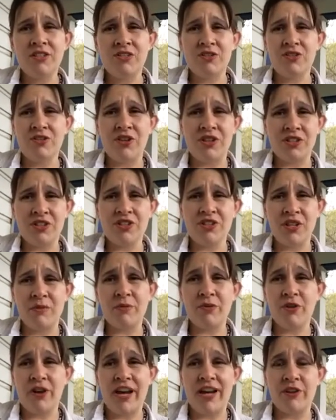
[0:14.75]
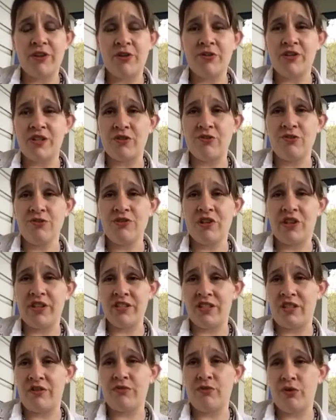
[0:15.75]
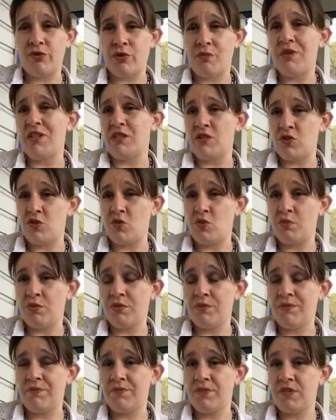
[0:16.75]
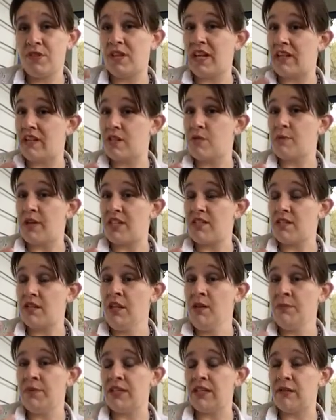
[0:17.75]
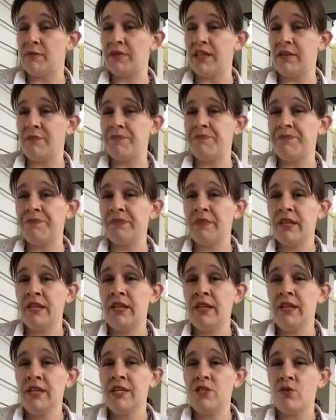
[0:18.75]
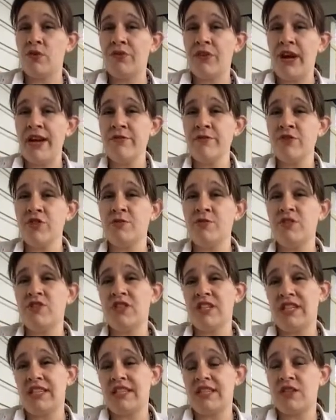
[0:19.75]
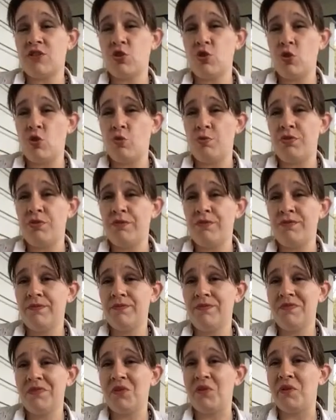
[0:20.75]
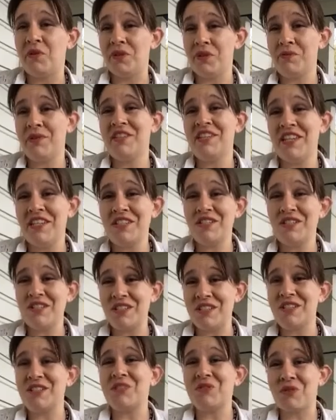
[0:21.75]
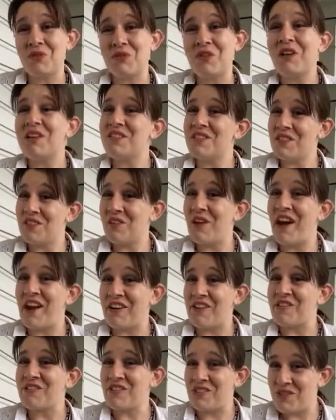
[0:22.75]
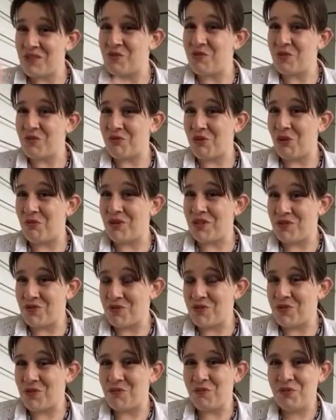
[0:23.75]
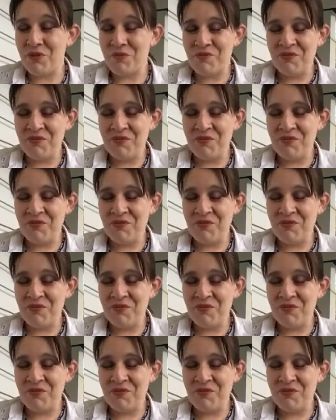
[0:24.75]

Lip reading: crunched up crackers and croutons and throw them in the soup to kind of spice it up a little bit. So, if Irish music is a soup, ornamentation is the croutons and crackers that you will throw in your soup.